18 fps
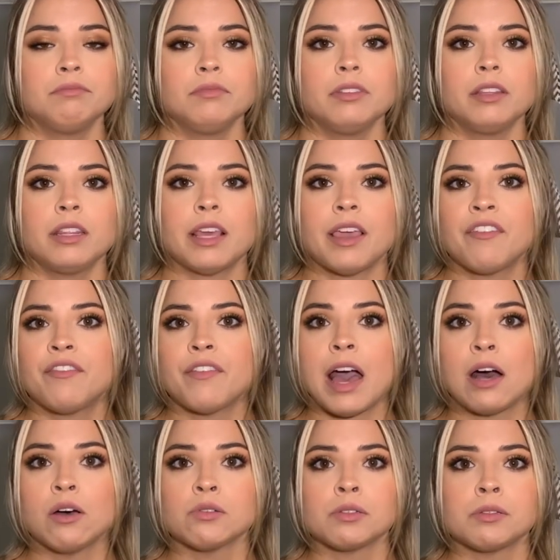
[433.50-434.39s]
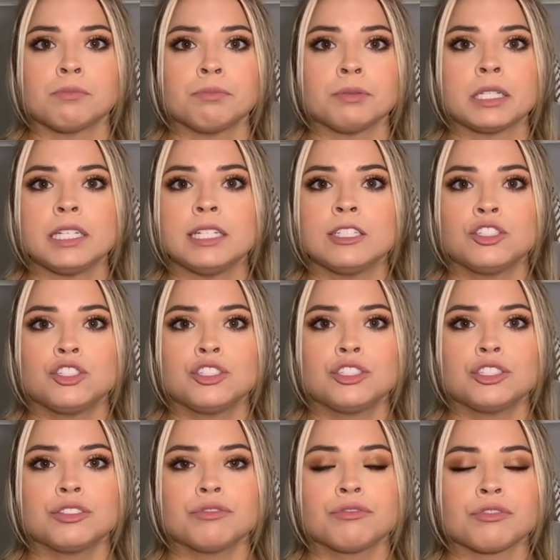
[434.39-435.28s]
They found
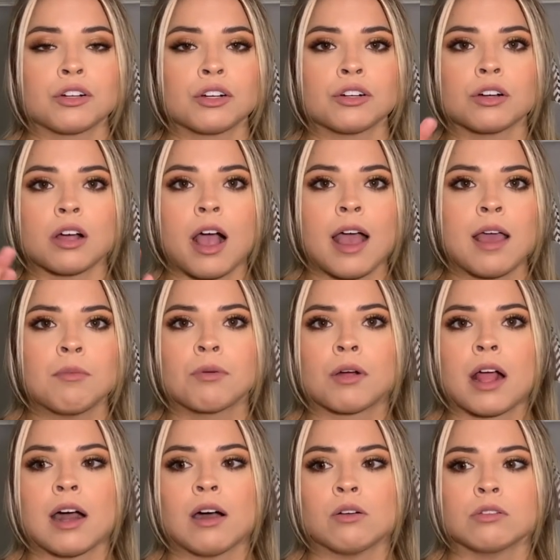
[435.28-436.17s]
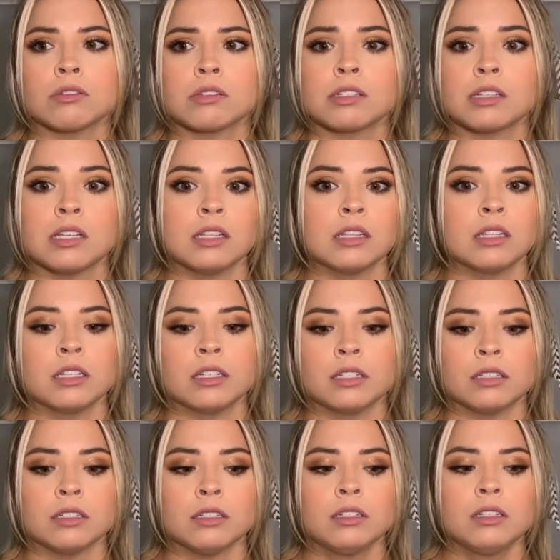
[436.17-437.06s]
bleach for her eyebrows in
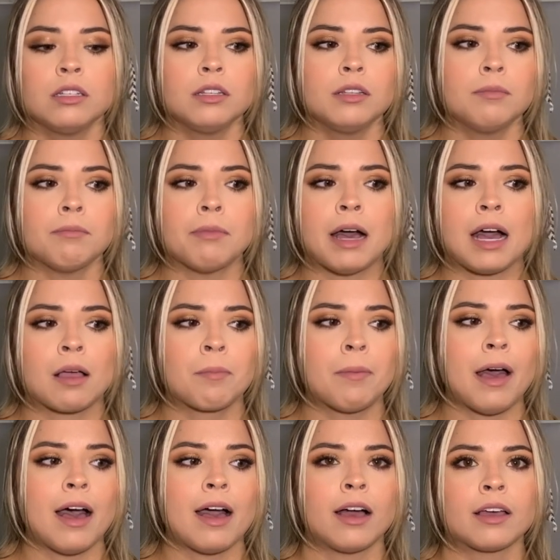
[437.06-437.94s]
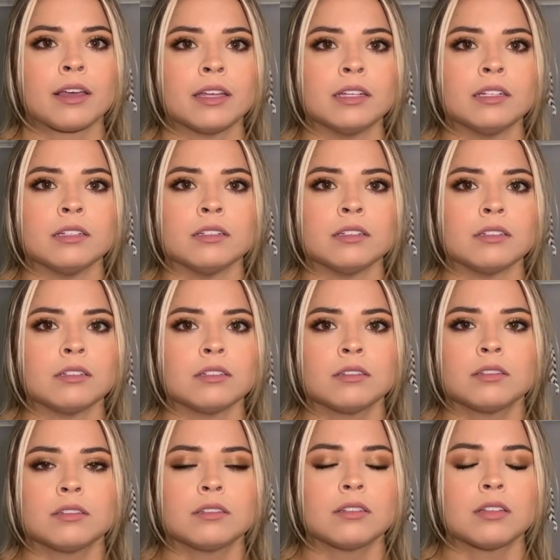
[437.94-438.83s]
the backpack, and
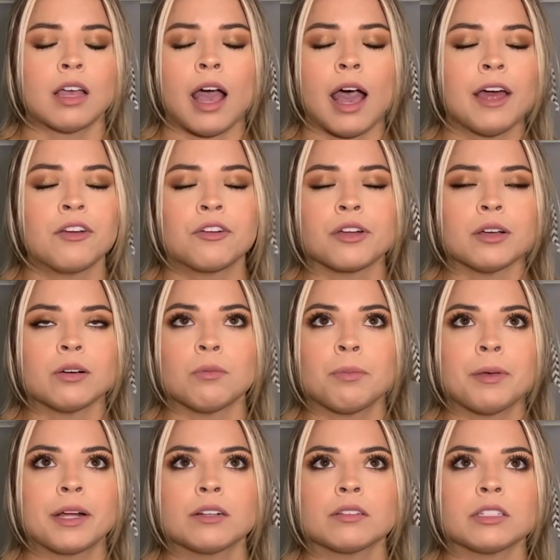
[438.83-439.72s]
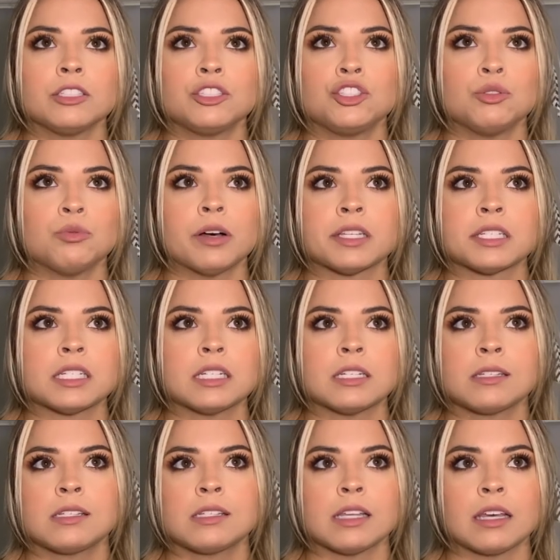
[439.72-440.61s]
I don't know, apparently she wasn't
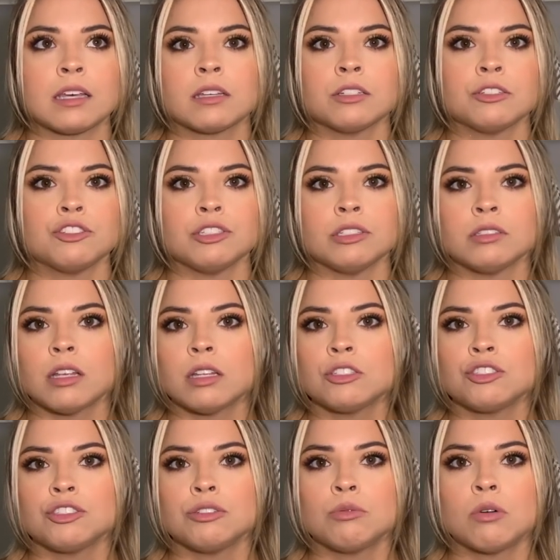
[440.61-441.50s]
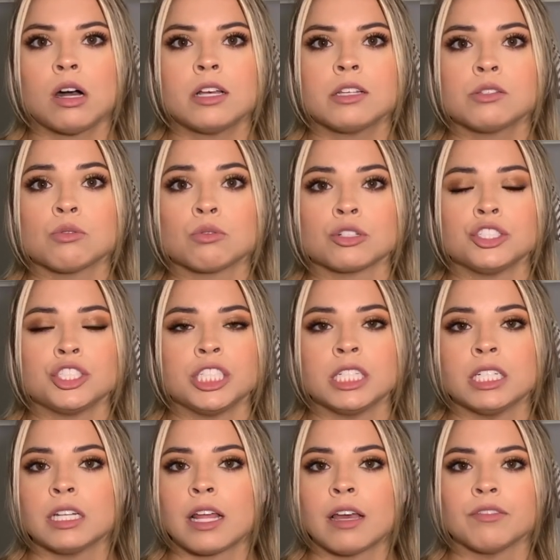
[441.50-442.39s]
as sick as she said she was, or she
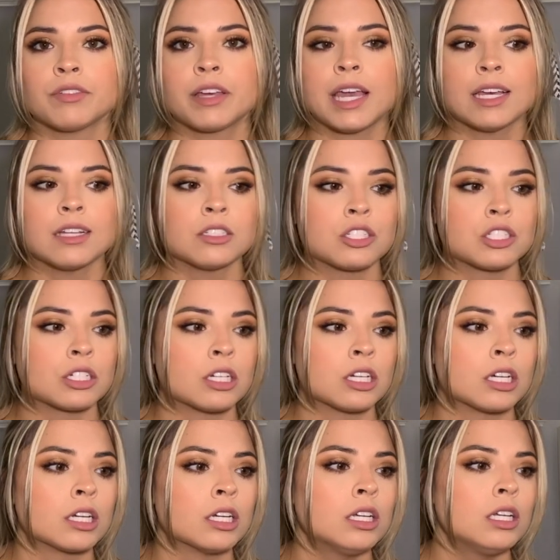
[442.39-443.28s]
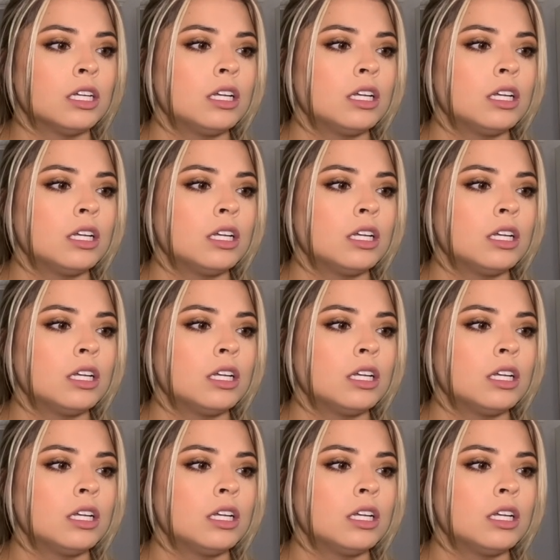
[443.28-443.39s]
didn't have cancer.